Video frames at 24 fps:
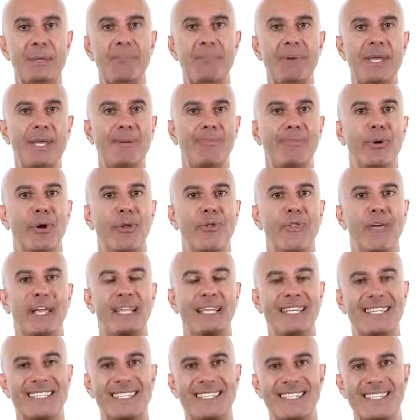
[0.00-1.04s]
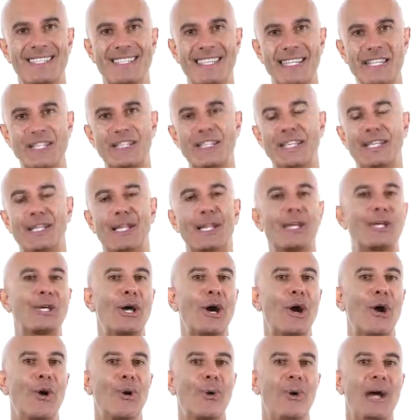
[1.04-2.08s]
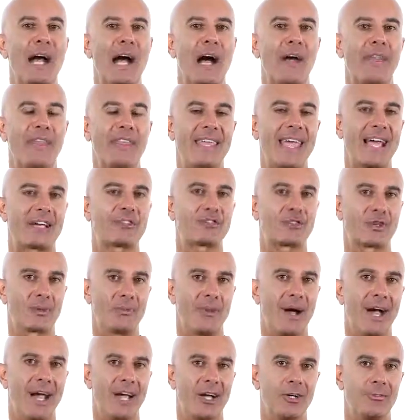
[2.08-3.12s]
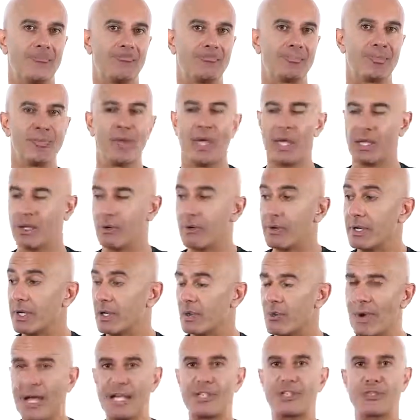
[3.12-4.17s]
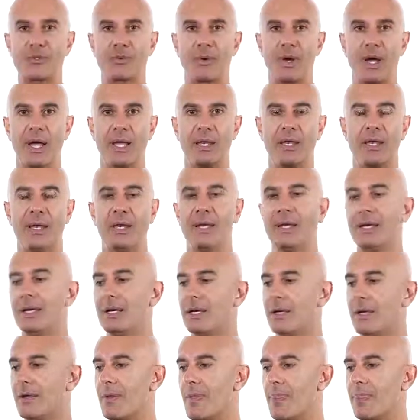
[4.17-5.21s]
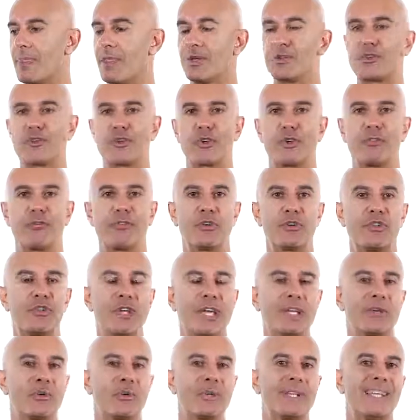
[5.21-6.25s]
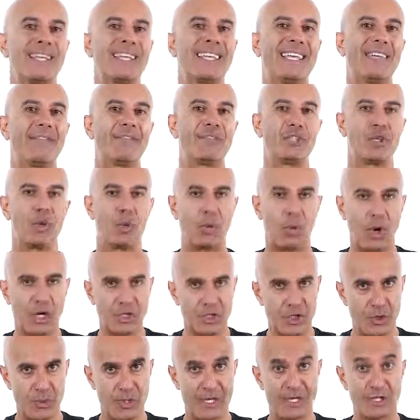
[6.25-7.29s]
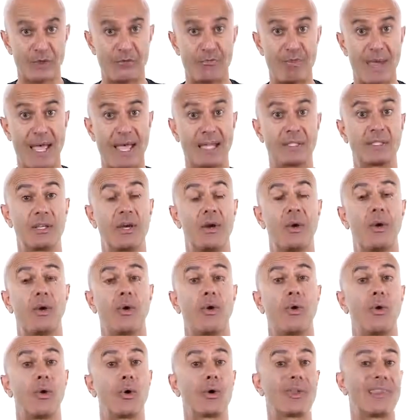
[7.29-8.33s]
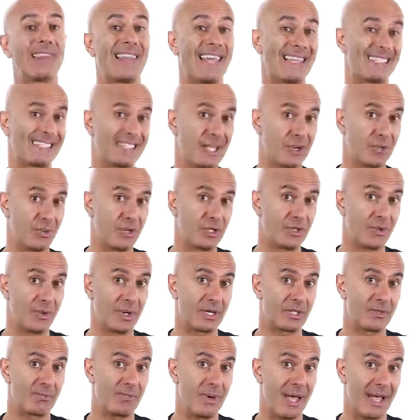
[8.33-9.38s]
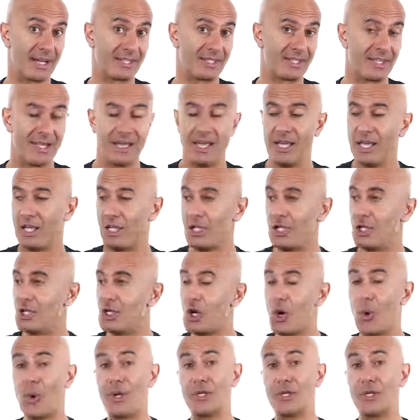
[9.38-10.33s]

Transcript: people that consistently go the extra mile. You're in a restaurant, the server generally gives you what you expect or less than what you expect. You go